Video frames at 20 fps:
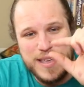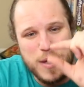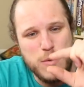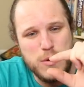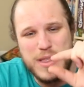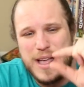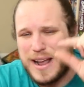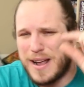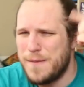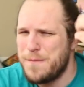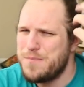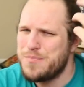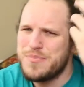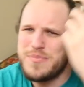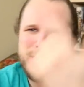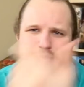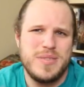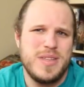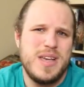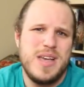They were like
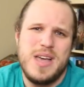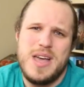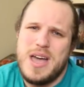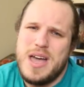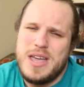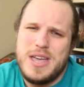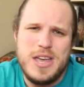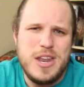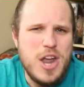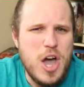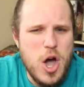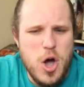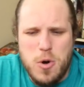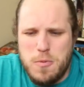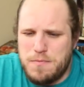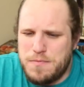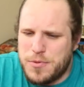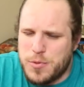you know,